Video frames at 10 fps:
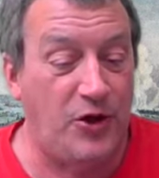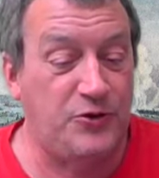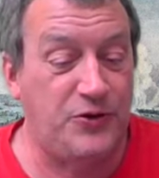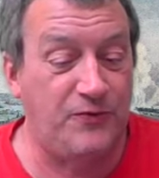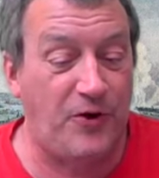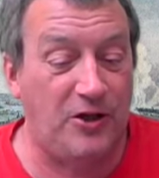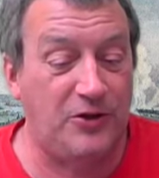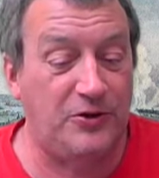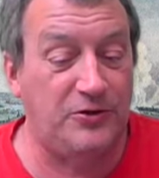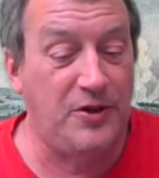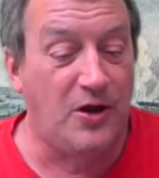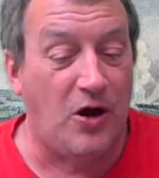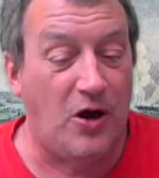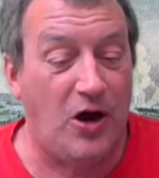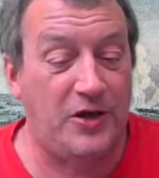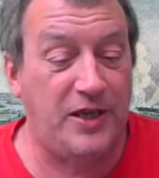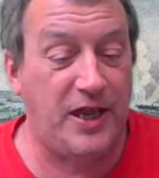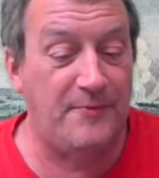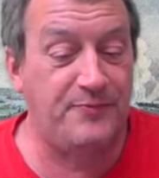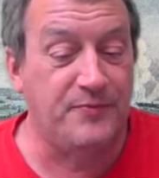Those who followed on
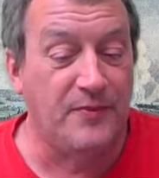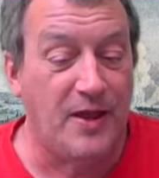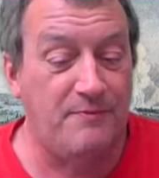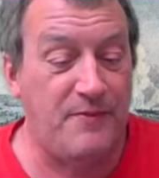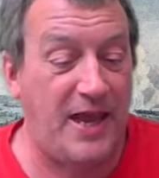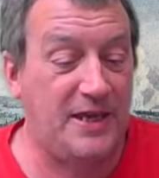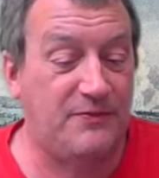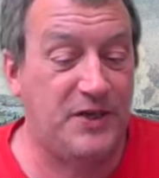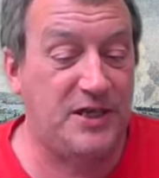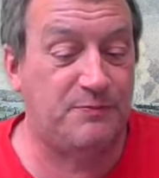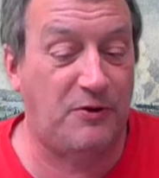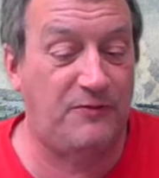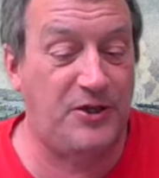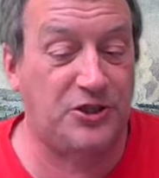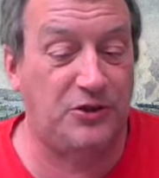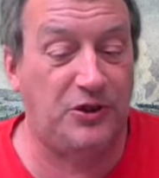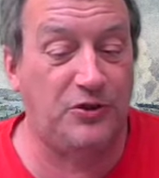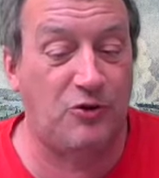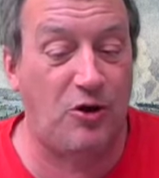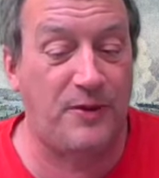him made of these
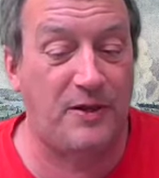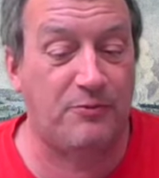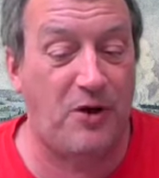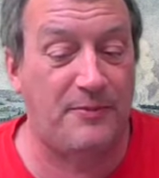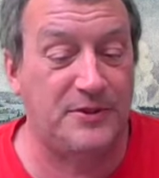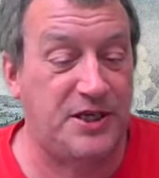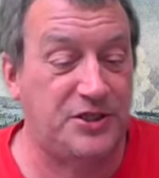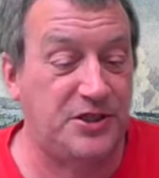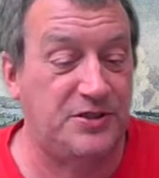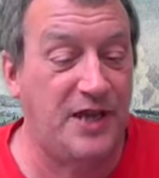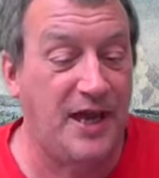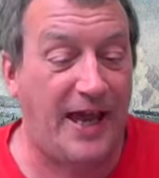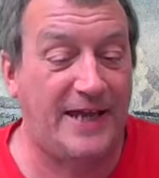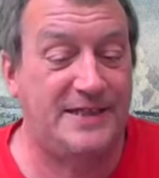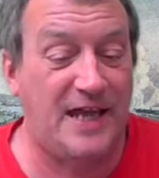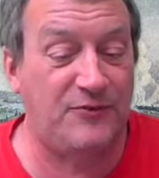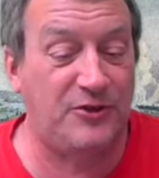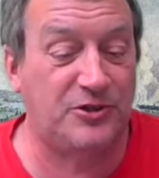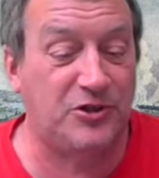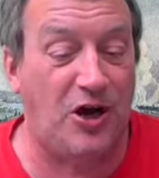provisional and groping propositions a
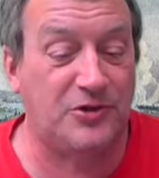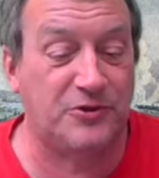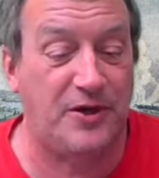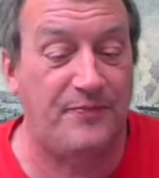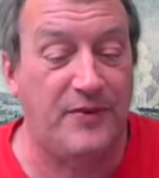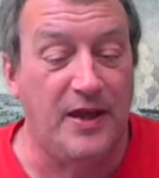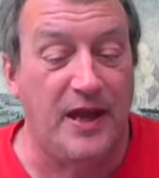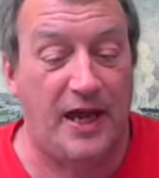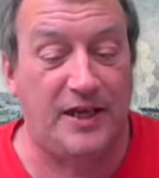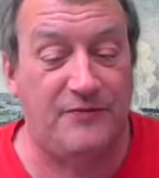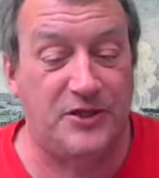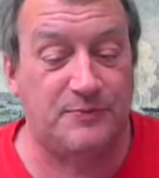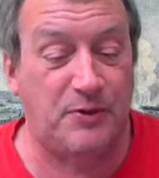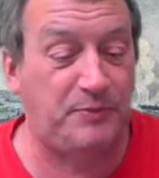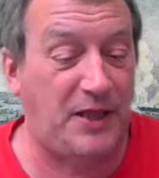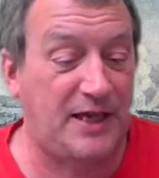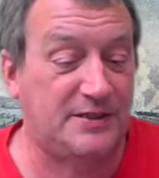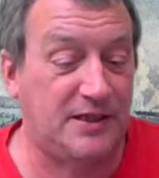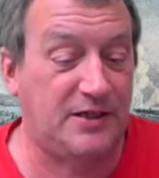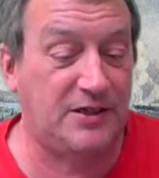definite doctrine, and of this
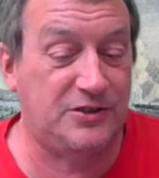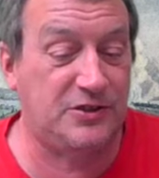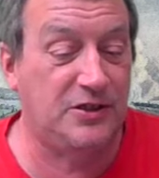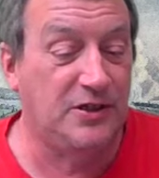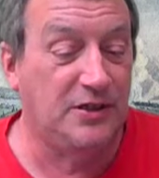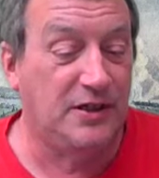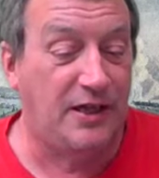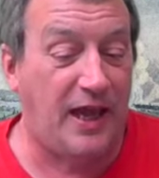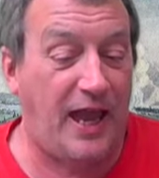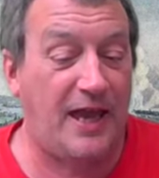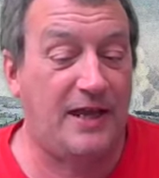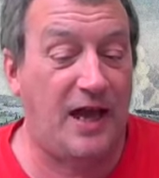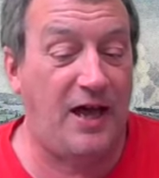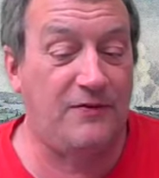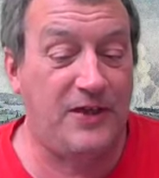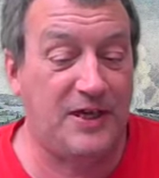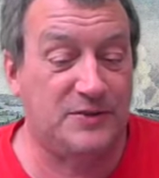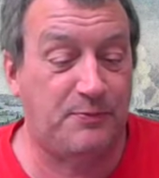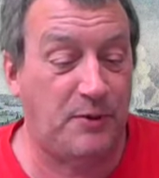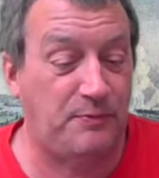perplexed and con- and of
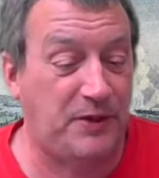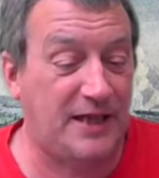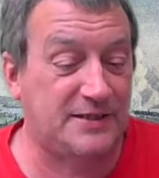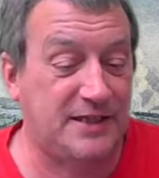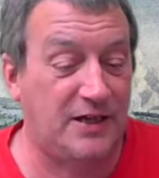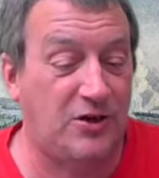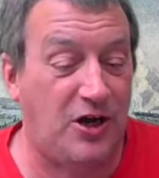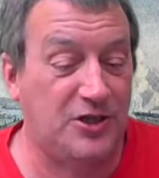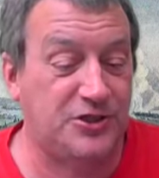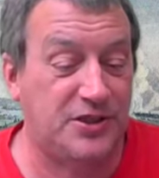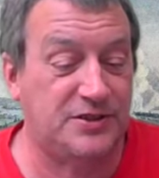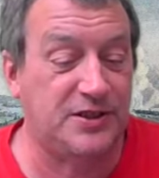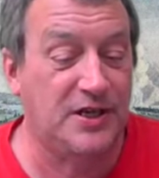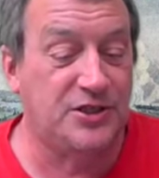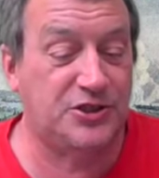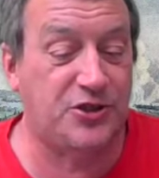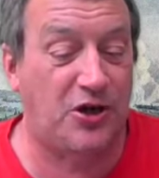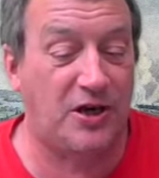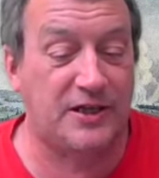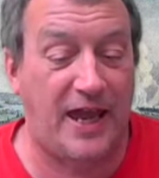his perplexed and cautious
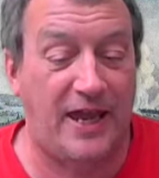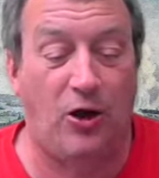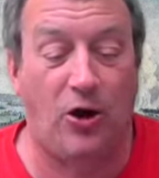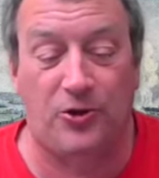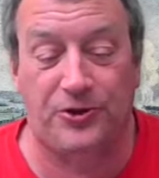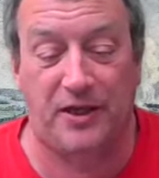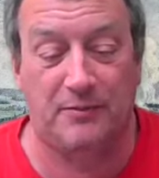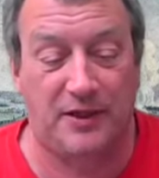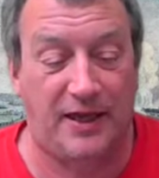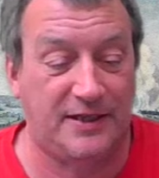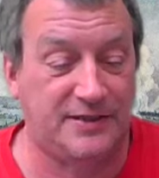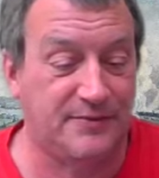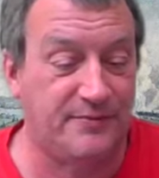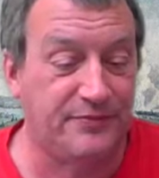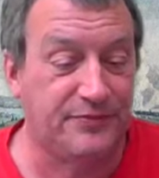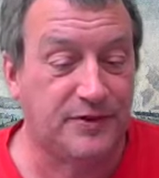start a halting place.